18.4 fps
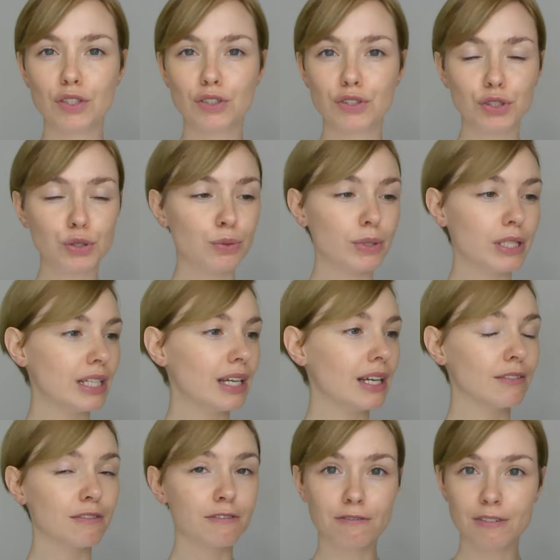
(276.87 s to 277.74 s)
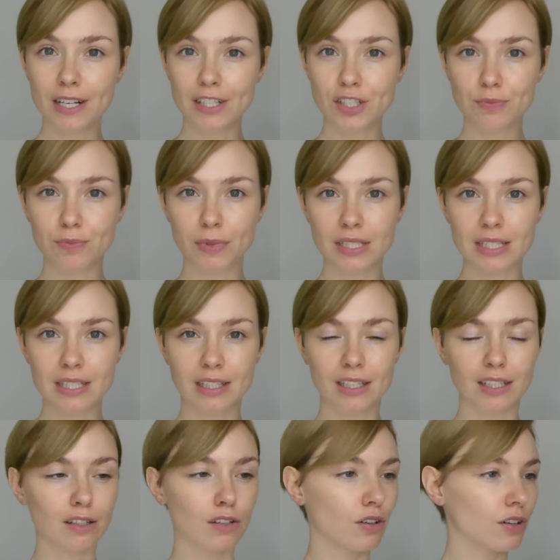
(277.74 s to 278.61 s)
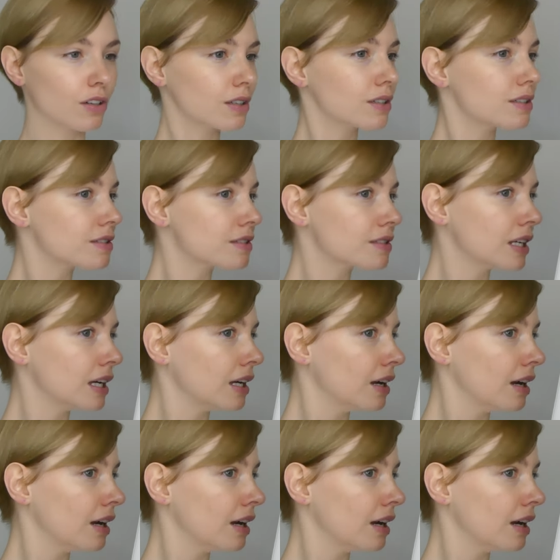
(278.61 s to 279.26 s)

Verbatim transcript: dewy and fresh my skin looks.